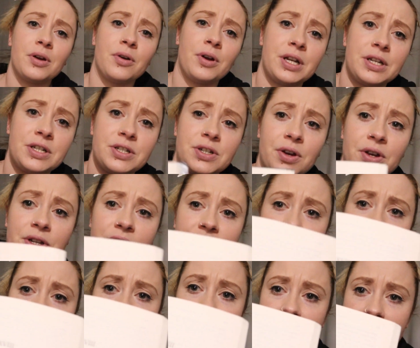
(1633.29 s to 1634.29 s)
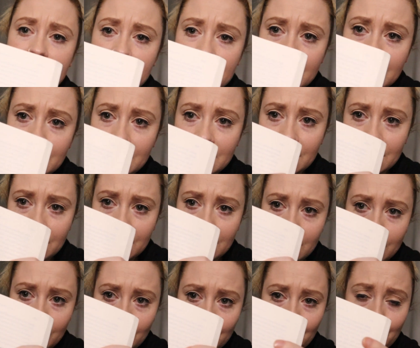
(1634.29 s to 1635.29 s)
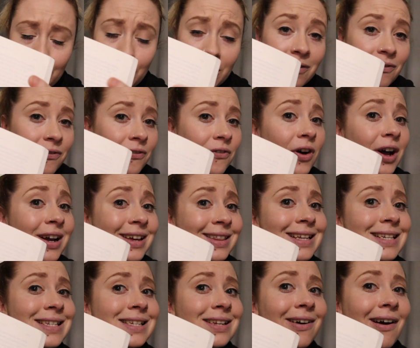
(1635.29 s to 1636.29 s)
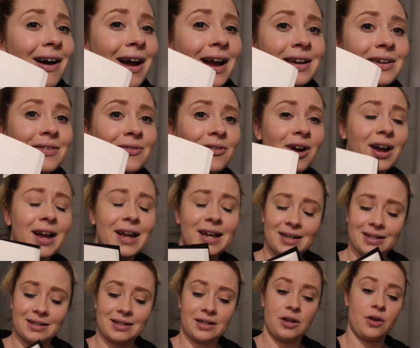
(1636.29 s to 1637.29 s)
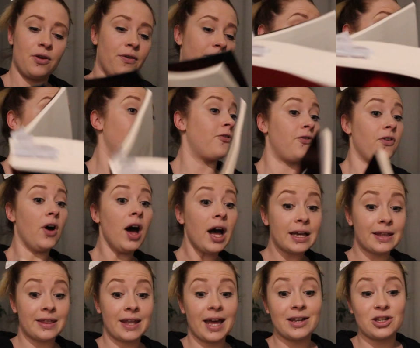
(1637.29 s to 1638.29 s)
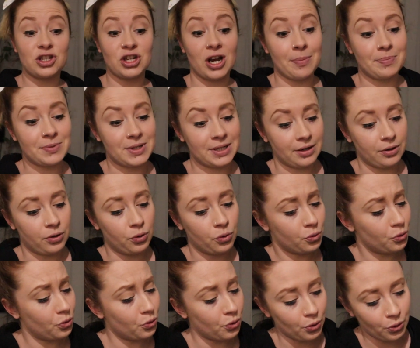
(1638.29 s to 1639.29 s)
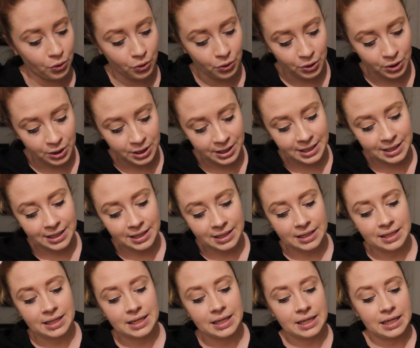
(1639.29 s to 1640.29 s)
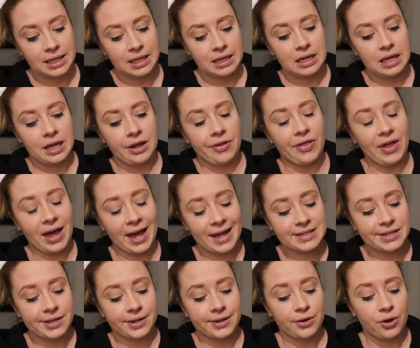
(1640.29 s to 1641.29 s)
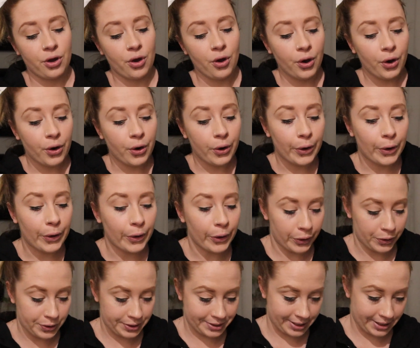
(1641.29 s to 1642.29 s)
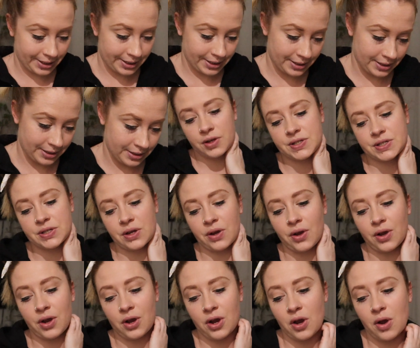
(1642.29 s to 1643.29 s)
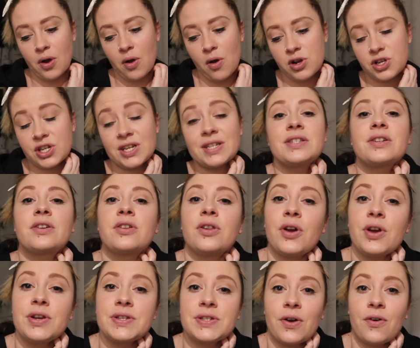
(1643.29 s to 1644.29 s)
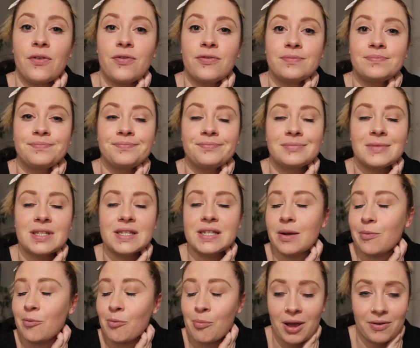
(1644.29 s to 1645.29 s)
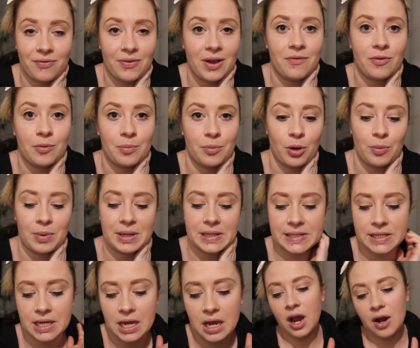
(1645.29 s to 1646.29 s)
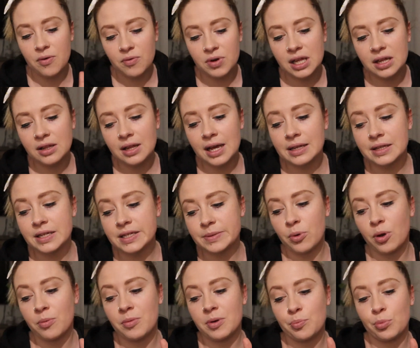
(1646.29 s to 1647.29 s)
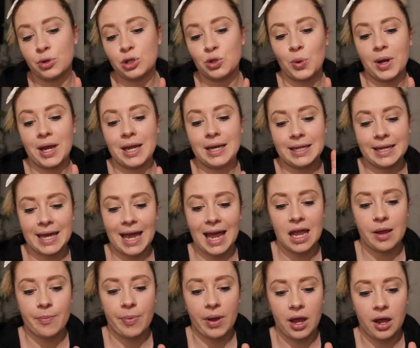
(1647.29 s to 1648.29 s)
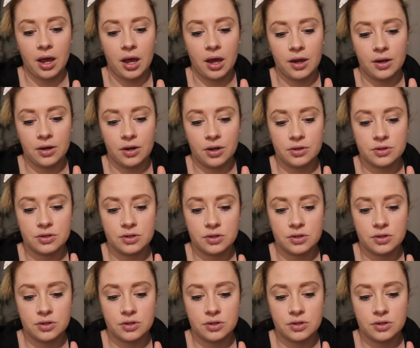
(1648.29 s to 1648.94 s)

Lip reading: already showed you this, but fuck this guy, right? Fuck that chapter. Ooh, that hurt. So just to close off some of my favorite moments, I really like this moment between Gabe and